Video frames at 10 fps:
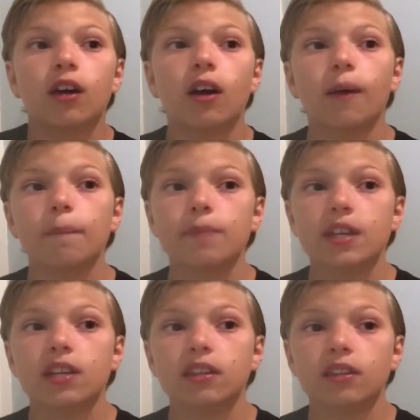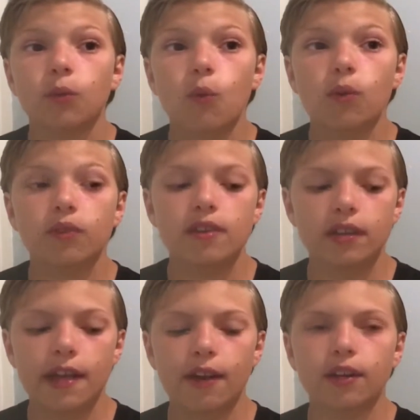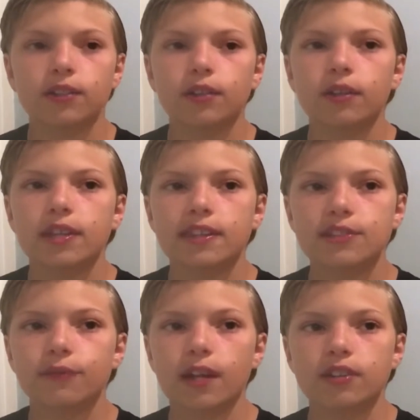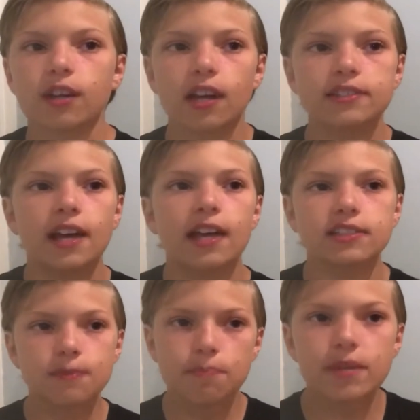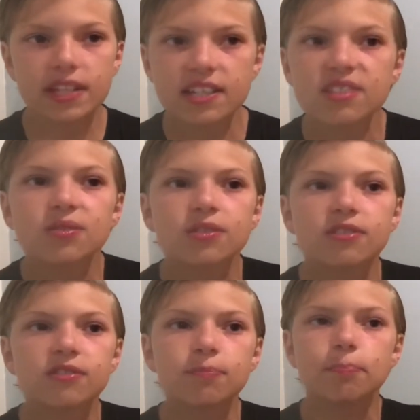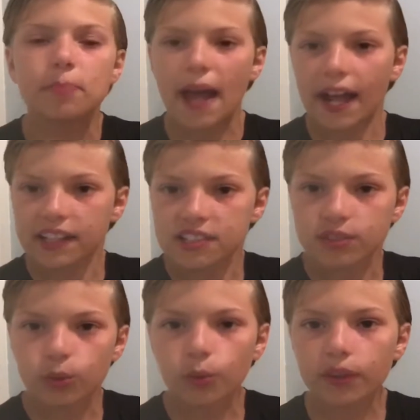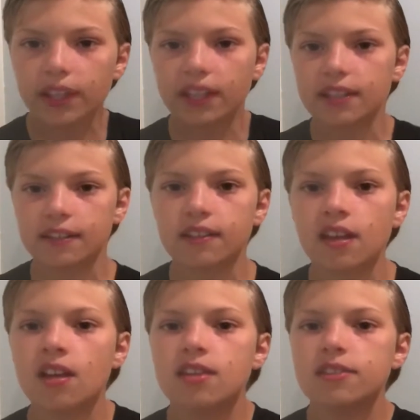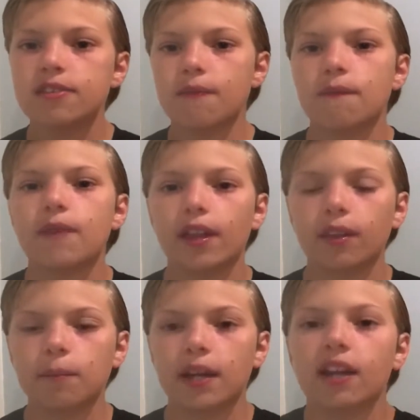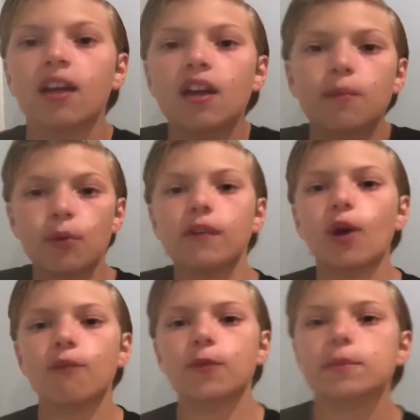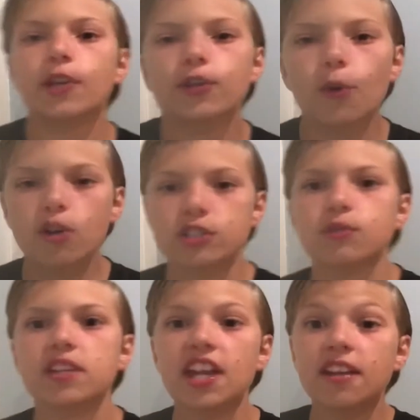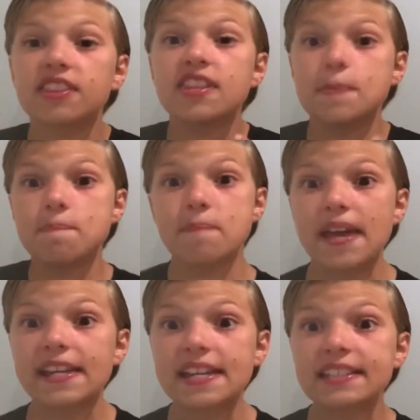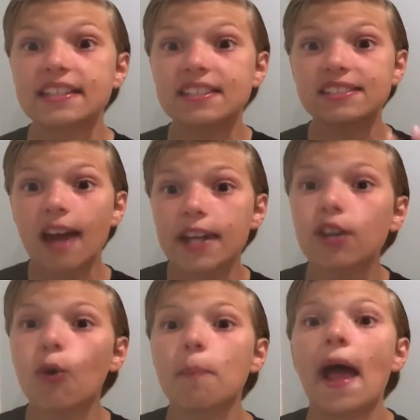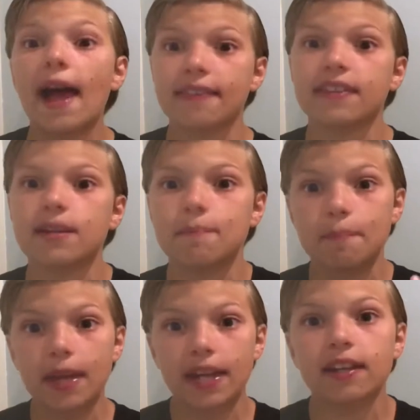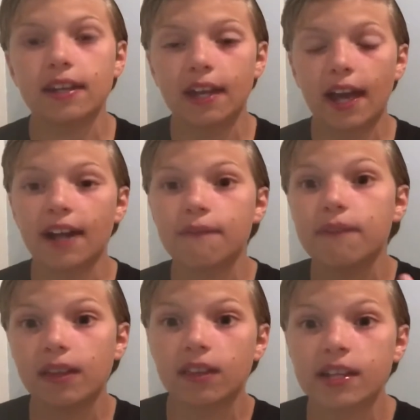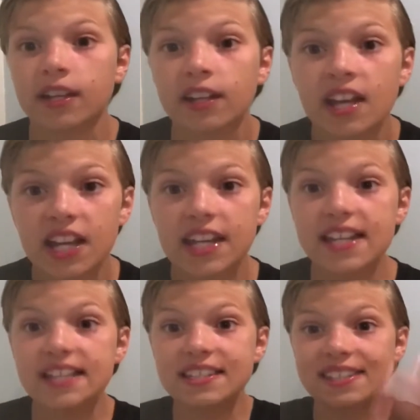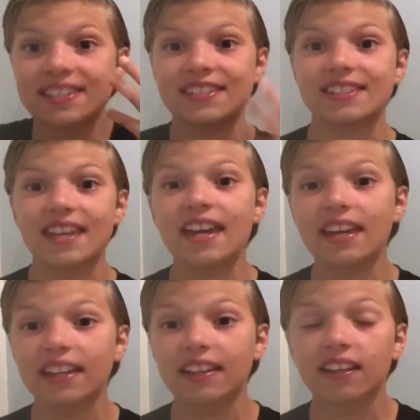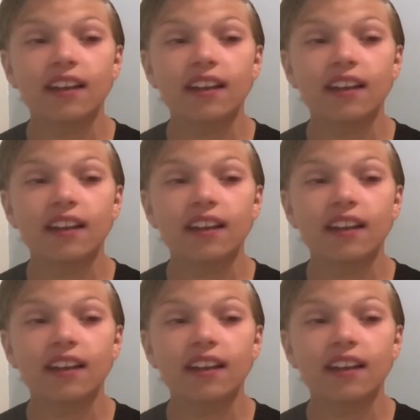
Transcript: in the character in this franchise that has the biggest backstory in development. Moving on from there, you also get the biggest psychopathic maniac villain in Sid.